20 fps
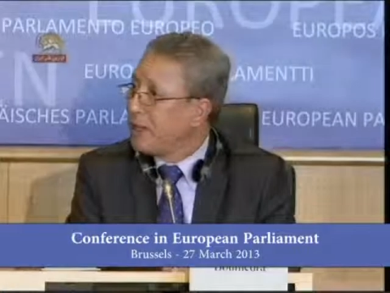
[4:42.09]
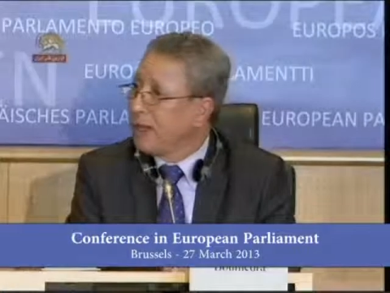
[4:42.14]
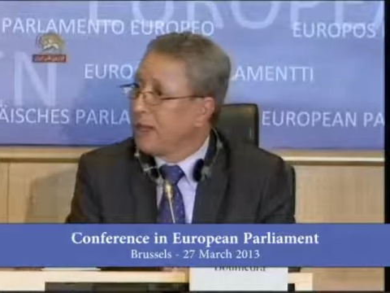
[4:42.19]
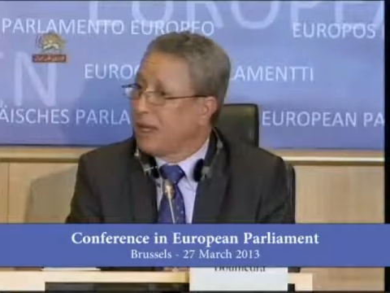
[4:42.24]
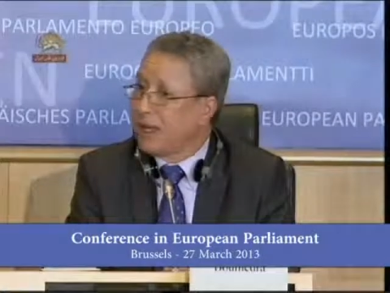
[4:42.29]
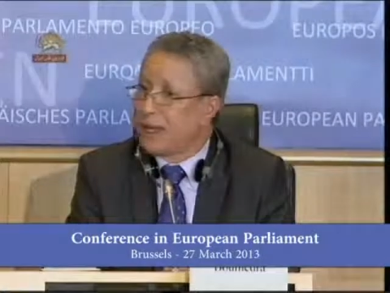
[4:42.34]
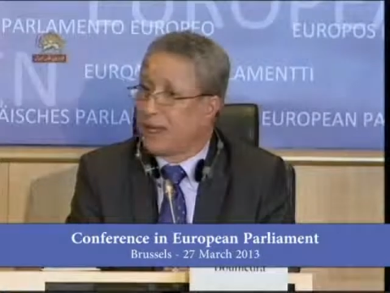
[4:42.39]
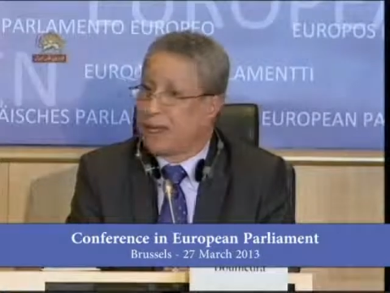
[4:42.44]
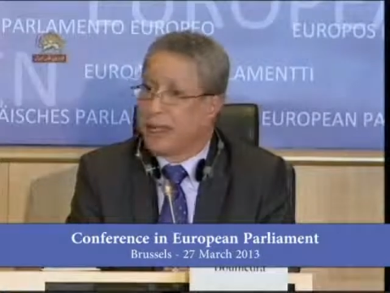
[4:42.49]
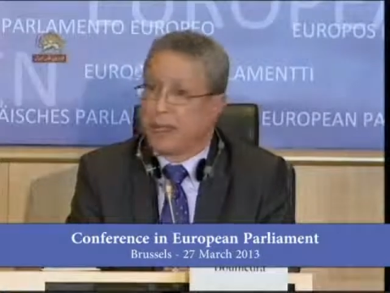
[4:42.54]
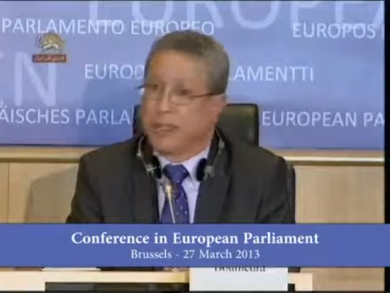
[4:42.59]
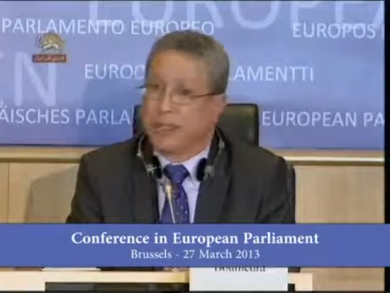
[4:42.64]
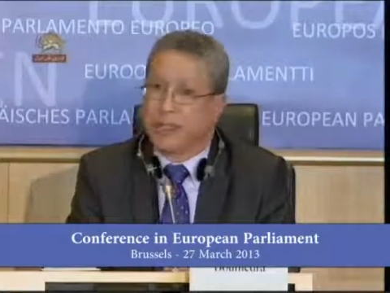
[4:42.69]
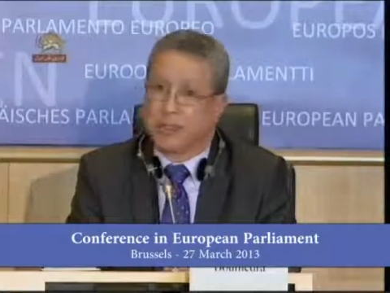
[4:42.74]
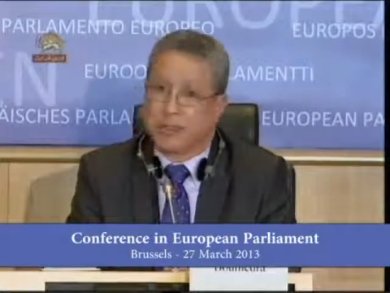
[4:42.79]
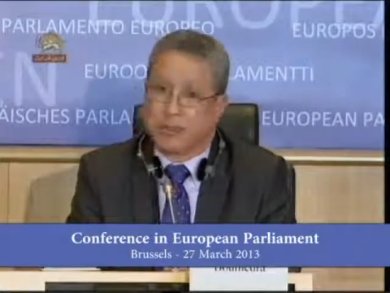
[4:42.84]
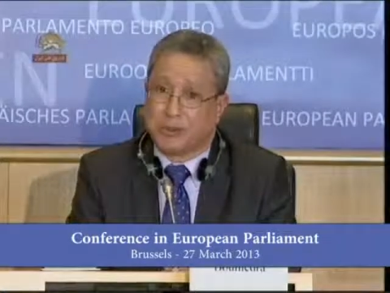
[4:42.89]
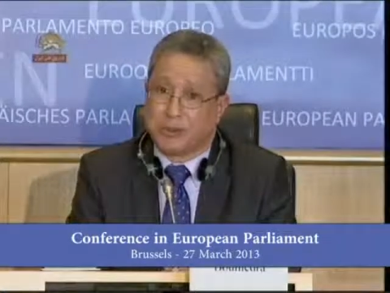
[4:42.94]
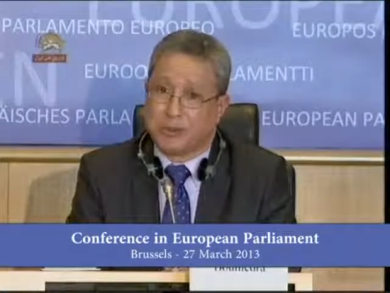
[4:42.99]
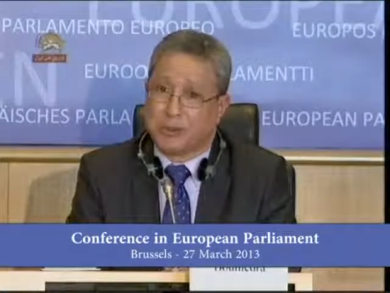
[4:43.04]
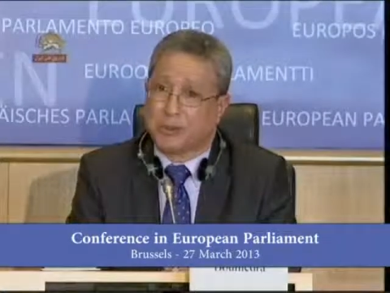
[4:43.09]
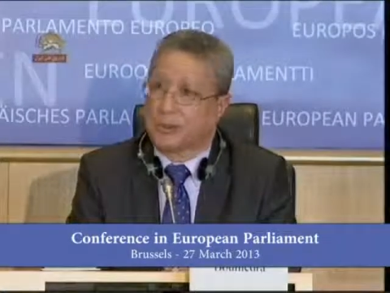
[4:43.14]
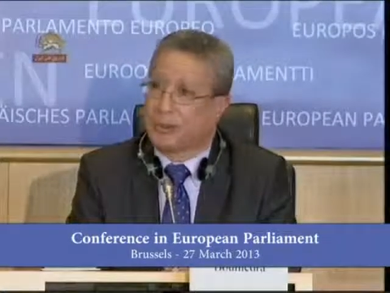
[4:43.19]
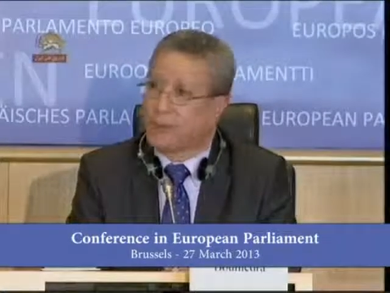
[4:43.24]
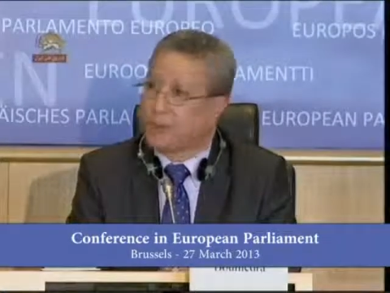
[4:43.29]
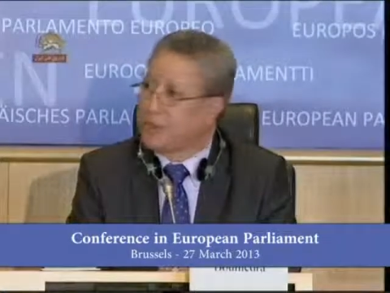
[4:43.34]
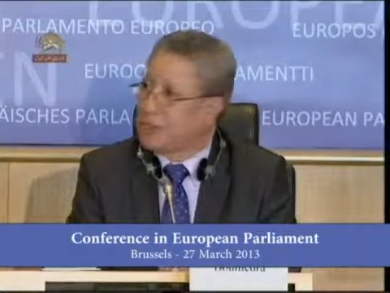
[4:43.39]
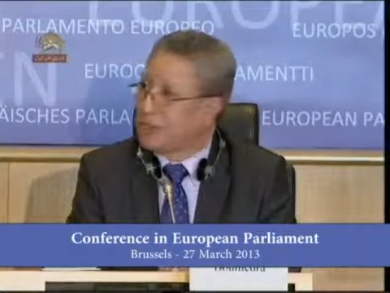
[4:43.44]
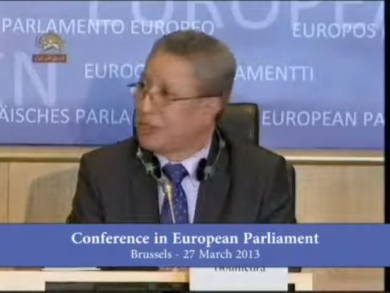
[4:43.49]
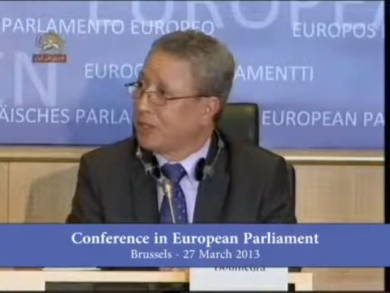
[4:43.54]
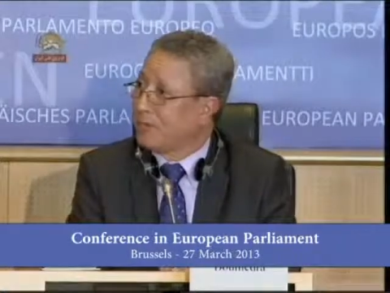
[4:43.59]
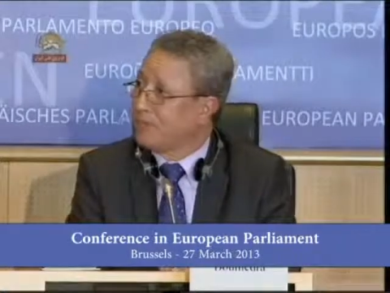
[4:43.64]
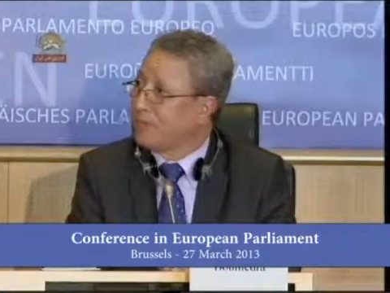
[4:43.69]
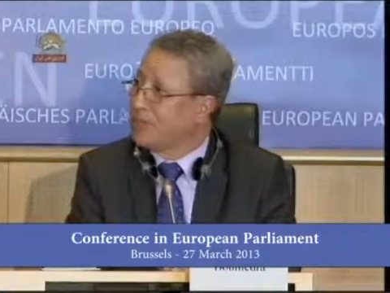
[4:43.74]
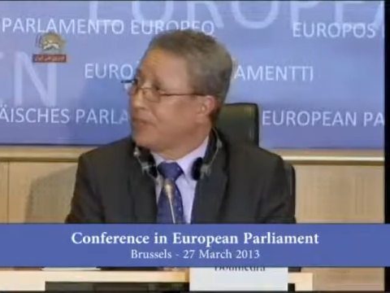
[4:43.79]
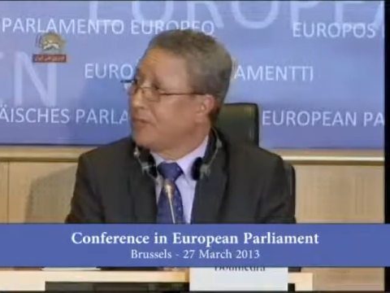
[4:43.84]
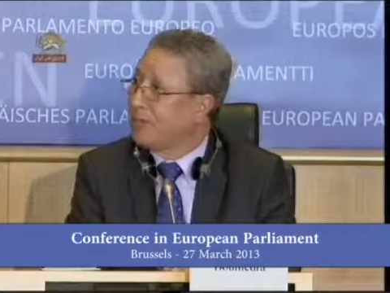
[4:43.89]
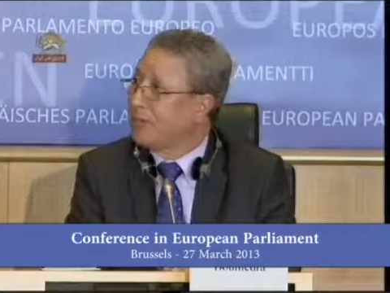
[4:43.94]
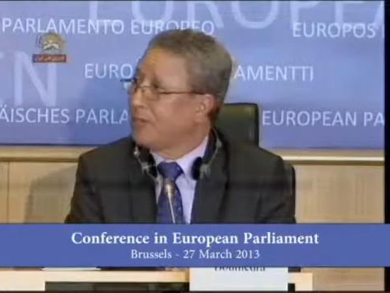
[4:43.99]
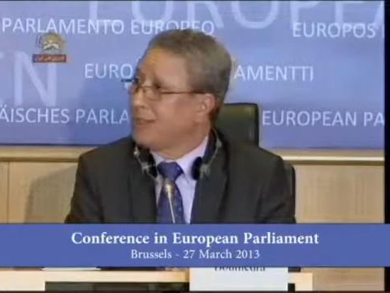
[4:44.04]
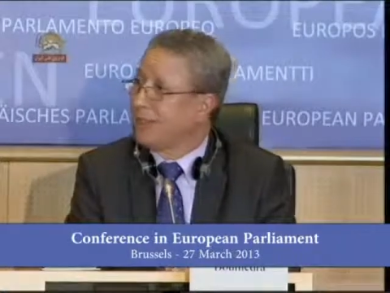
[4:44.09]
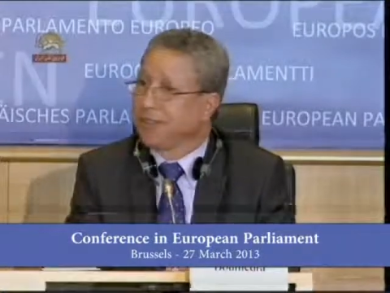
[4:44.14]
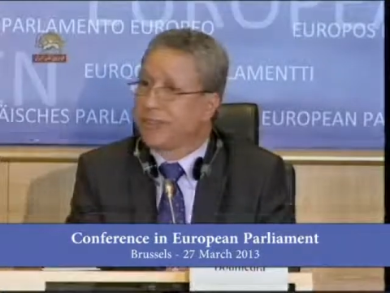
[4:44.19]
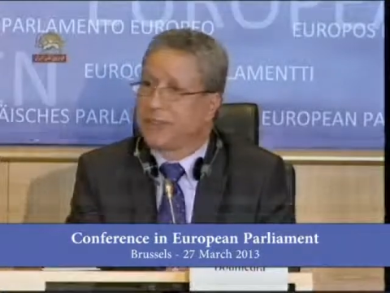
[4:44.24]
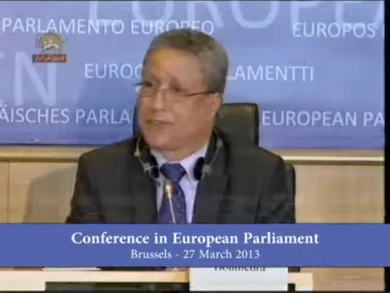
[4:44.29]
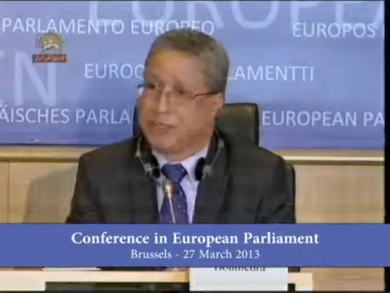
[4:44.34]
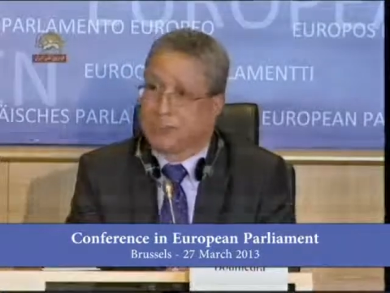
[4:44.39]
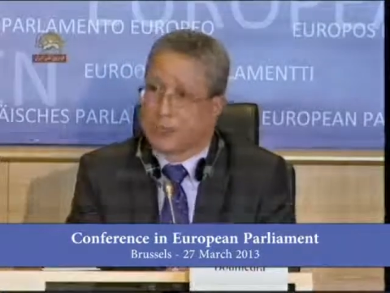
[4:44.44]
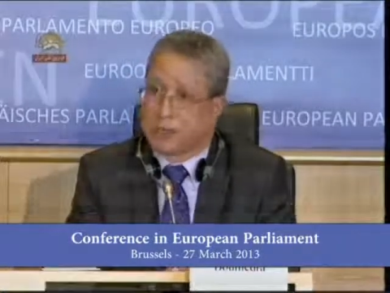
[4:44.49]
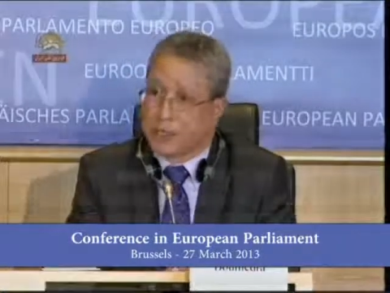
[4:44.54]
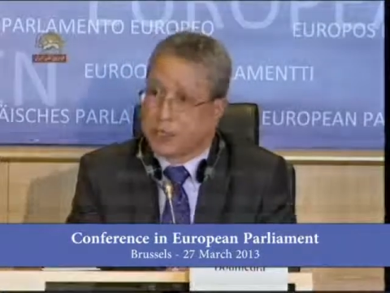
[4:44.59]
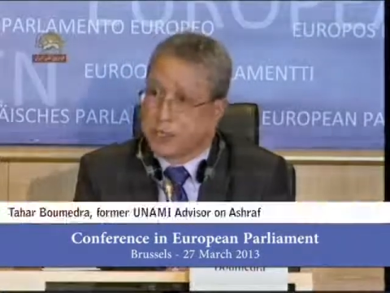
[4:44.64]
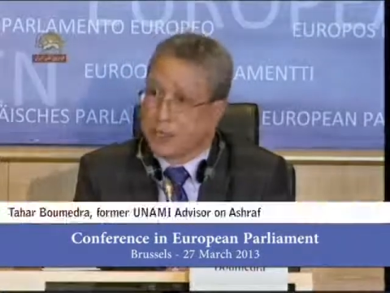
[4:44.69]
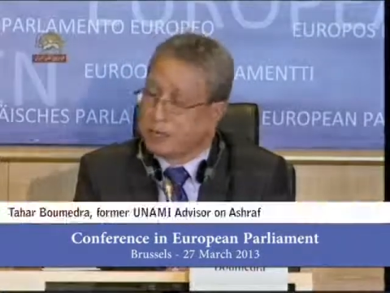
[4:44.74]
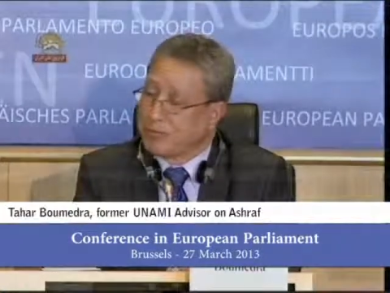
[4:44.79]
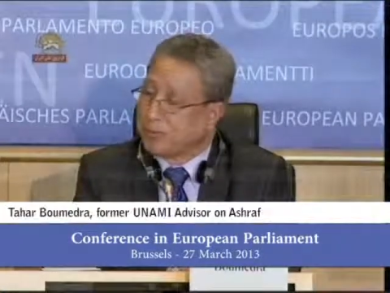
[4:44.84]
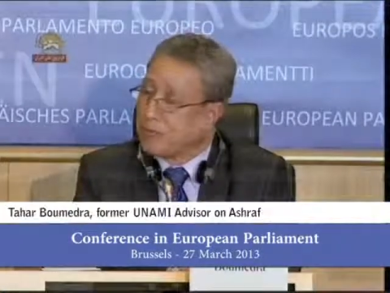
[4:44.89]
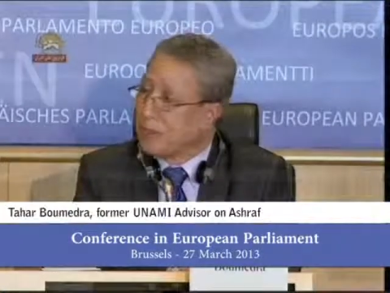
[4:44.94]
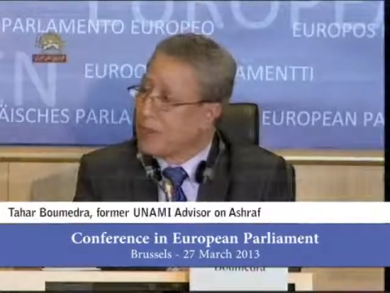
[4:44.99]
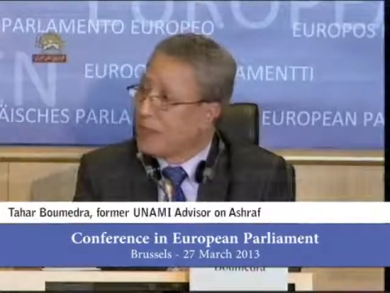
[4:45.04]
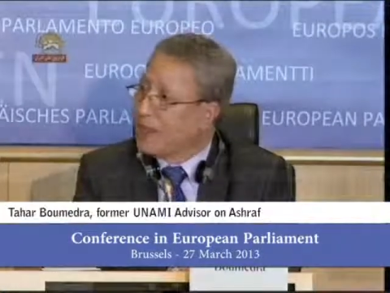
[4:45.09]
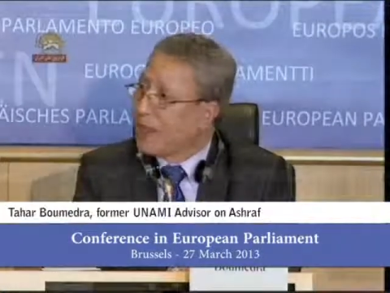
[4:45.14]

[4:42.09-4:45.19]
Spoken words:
It should do its job as a humanitarian job.